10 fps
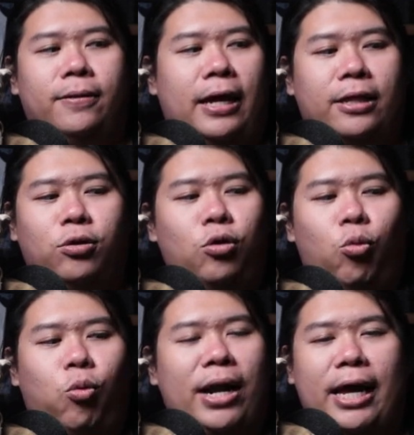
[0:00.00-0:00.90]
I don't
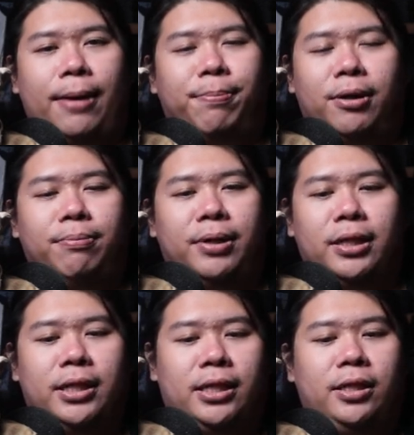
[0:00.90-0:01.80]
know what happened, but
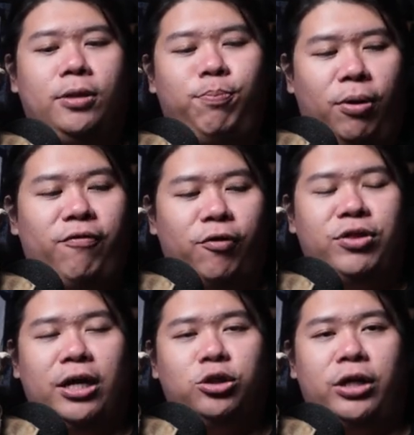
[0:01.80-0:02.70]
both
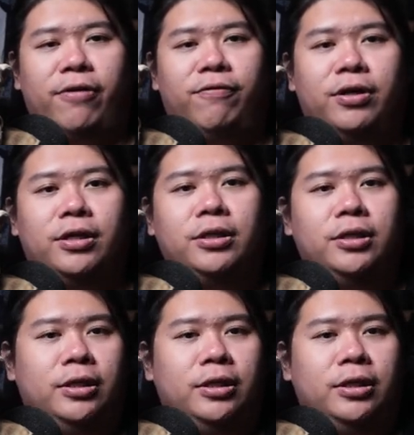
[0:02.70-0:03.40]
of their driver